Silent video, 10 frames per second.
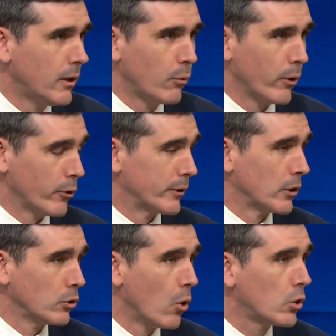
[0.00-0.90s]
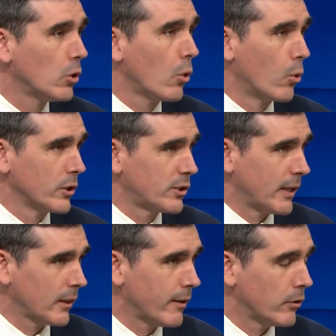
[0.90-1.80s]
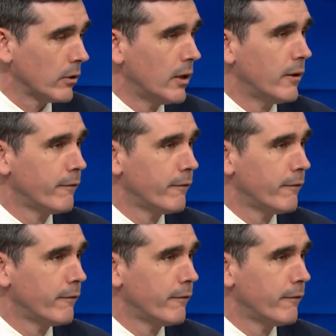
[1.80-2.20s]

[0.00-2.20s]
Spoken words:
whether at the local or state level.